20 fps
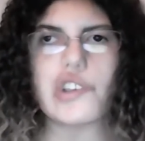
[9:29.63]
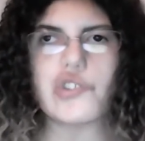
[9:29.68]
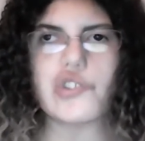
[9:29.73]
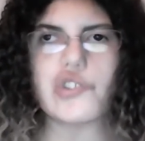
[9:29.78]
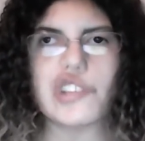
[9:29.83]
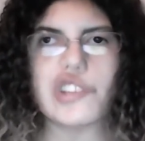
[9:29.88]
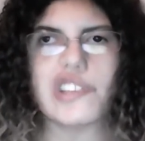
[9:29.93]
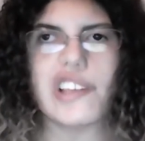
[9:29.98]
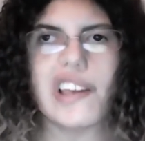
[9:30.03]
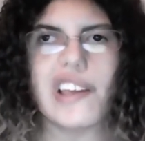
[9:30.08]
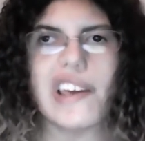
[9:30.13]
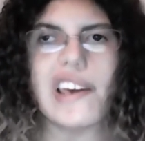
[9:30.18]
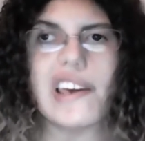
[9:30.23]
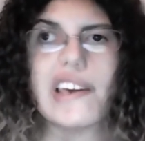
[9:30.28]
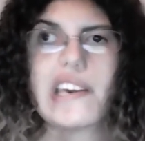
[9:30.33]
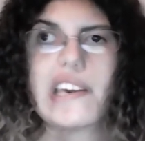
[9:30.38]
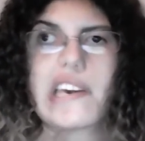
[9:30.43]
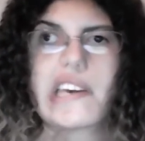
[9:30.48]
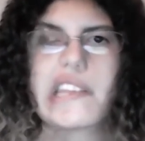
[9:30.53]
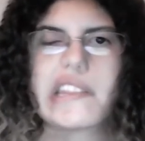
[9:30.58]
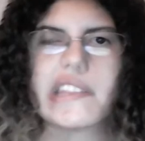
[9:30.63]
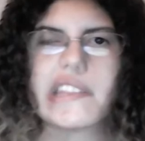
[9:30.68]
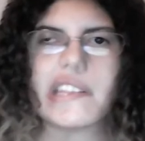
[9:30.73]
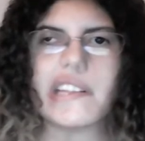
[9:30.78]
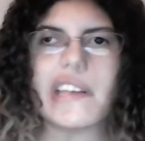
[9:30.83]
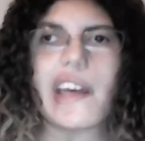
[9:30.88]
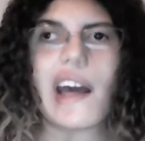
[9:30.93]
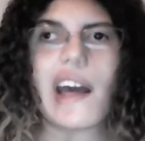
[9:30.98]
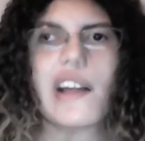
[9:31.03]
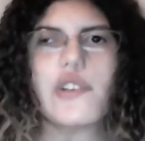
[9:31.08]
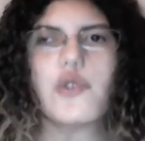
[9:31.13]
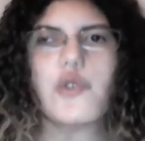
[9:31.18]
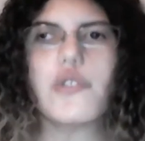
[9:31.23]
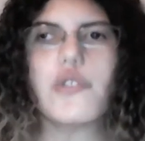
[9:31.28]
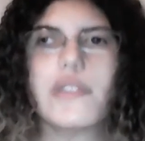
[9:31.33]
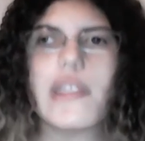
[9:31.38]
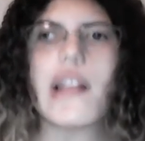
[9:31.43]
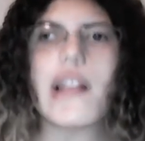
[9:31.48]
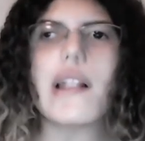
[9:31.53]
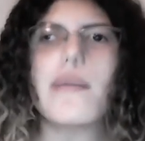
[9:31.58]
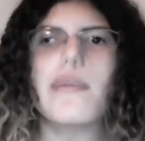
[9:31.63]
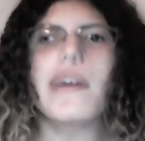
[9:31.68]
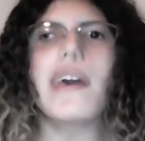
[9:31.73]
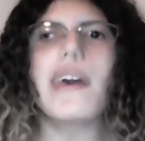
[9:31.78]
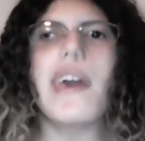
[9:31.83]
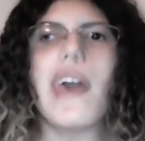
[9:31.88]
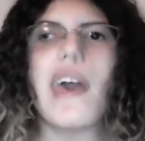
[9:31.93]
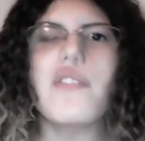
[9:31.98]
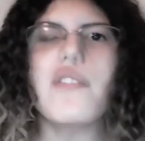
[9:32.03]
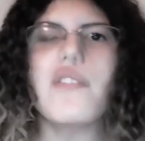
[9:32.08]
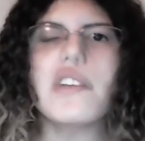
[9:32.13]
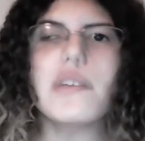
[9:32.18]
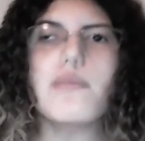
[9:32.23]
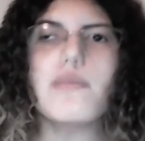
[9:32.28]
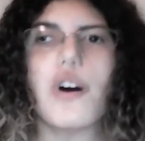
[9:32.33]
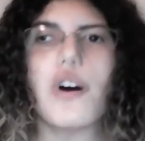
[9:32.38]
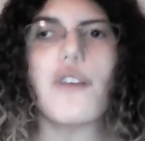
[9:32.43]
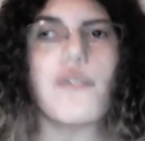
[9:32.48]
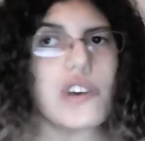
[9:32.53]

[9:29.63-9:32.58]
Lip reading: easily as you celebrate every more victory,